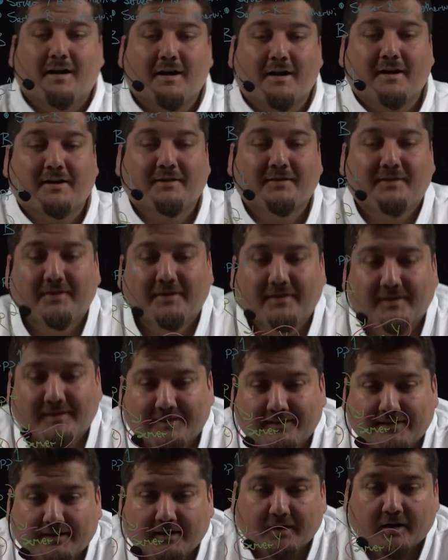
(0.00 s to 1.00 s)
All right.
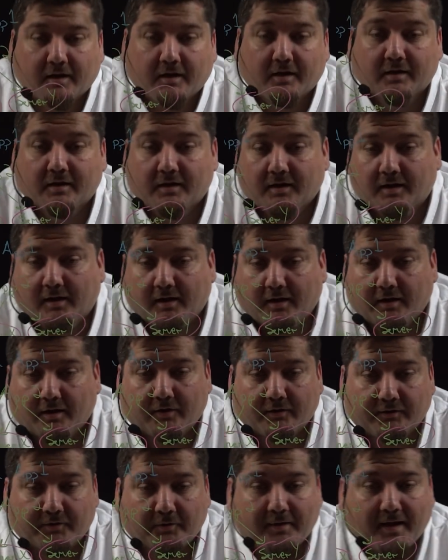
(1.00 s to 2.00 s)

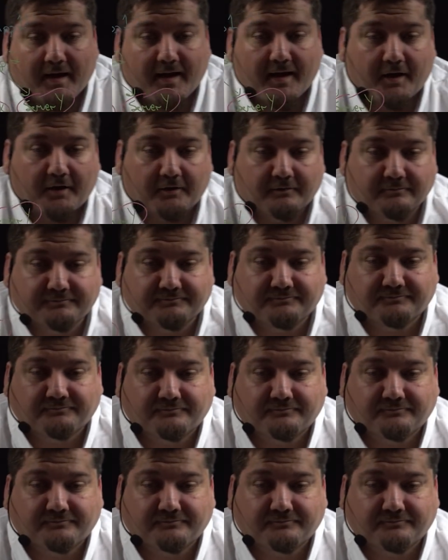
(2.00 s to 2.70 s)
So now